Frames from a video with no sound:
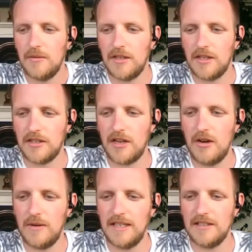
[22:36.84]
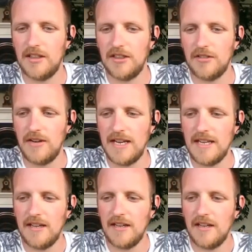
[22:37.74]
We're going to go in
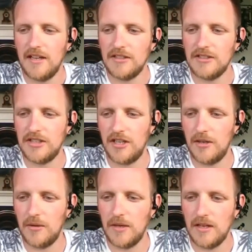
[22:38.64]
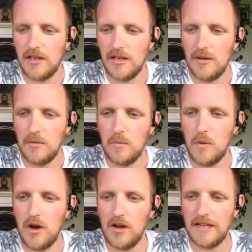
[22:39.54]
3, 2,
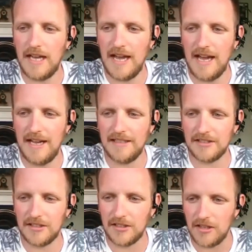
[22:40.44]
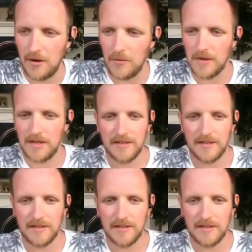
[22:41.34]
1, and go.